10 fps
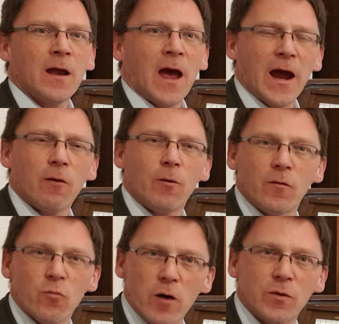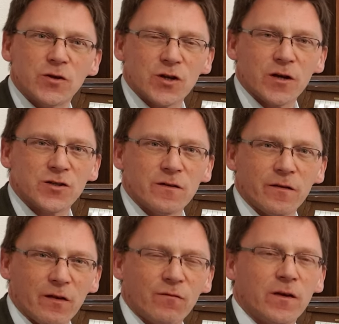how in the Roman Church in the
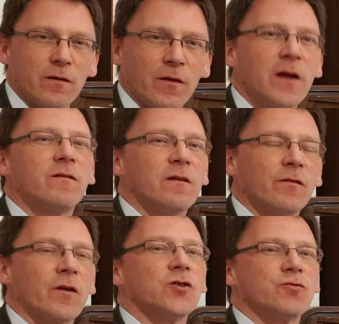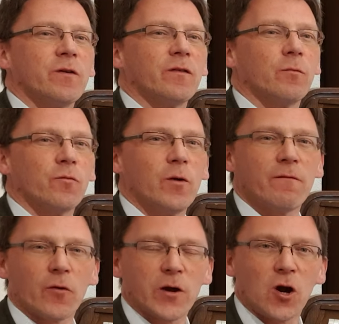17th and 18th centuries it was really
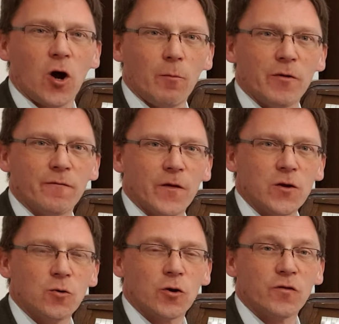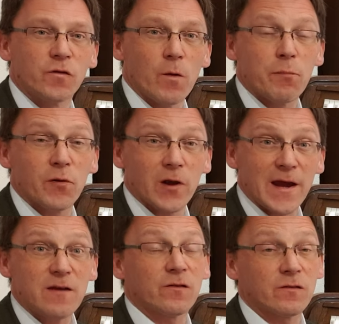very common for the organ to
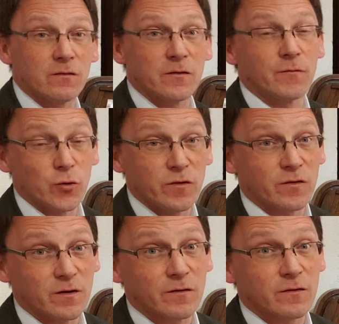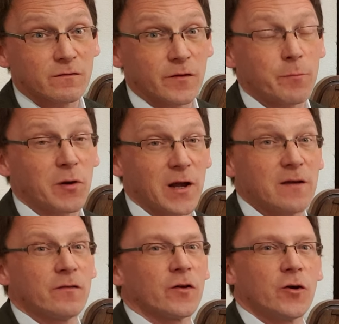replace the voices, that the
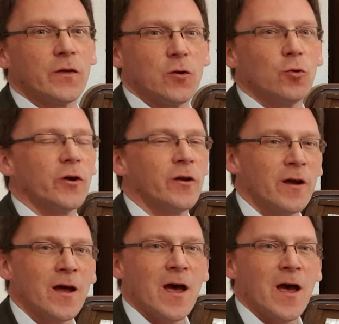plain song and the organ